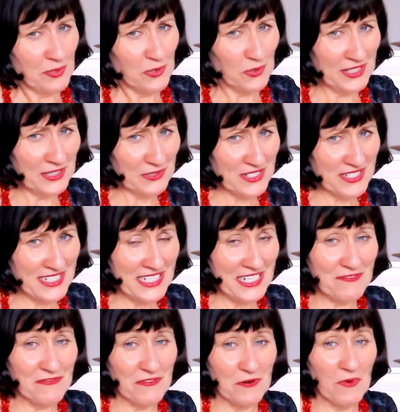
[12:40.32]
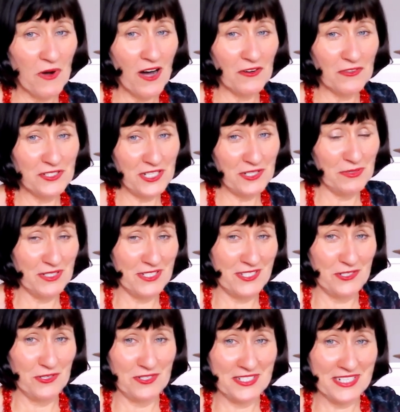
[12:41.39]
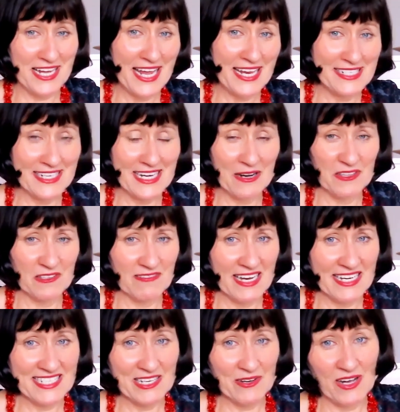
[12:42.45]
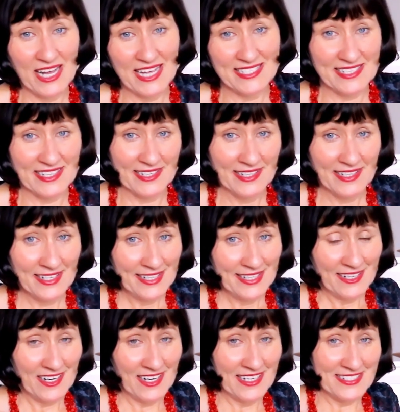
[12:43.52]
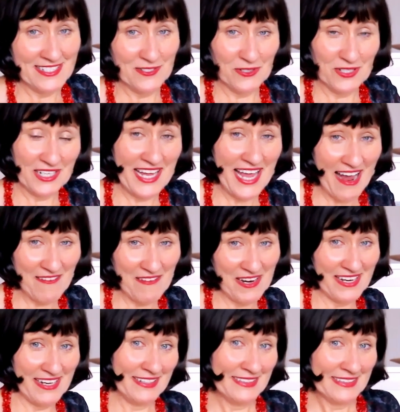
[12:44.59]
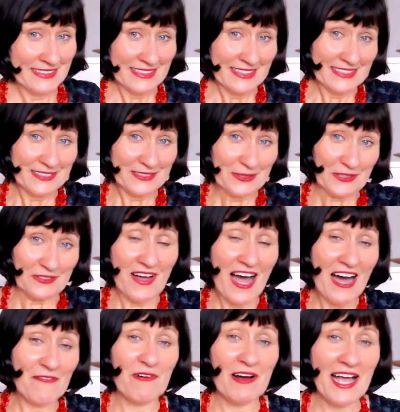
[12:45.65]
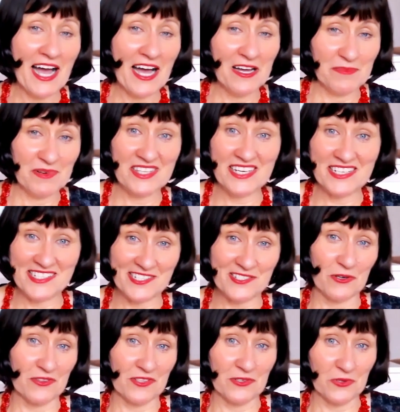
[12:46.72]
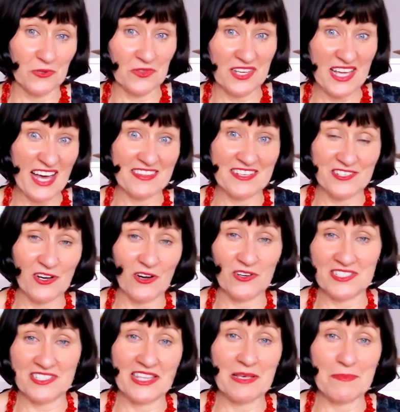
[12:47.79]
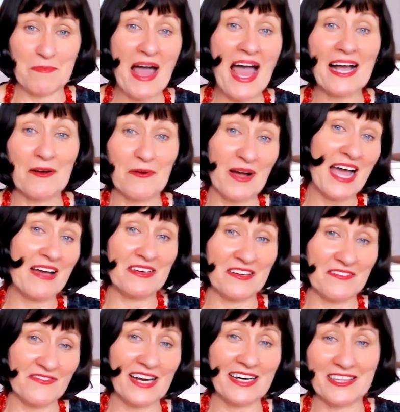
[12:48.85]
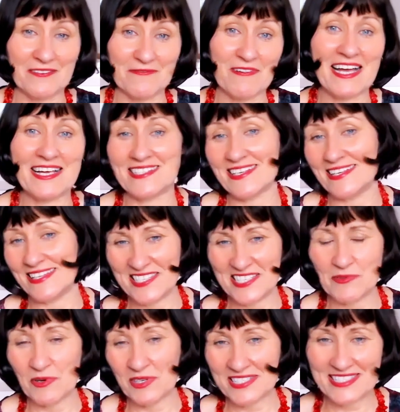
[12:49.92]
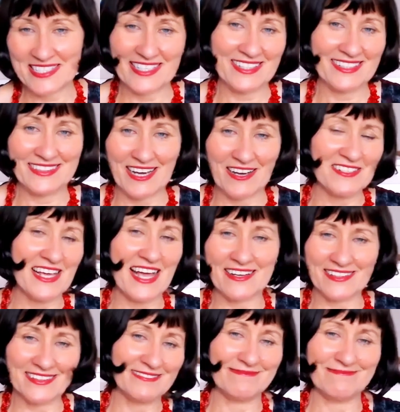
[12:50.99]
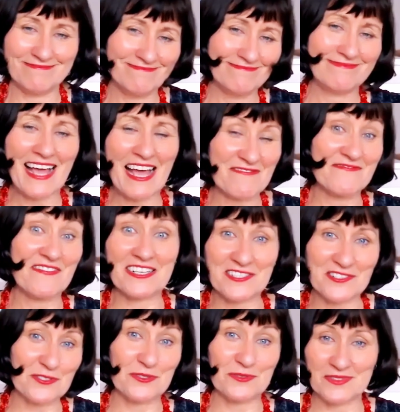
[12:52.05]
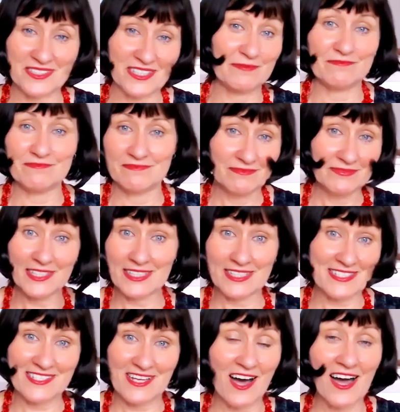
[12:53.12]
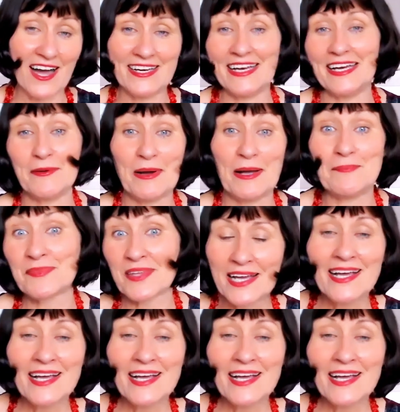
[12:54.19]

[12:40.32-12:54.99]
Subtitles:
poor little Cindy, for a while she was too scared to go in the rain, so I had to sort of carry her sort of halfway home. But then she saw that all the other dogs in the pack were having fun in the rain, so then she wanted to go down and have fun too. So little aside. Anyway,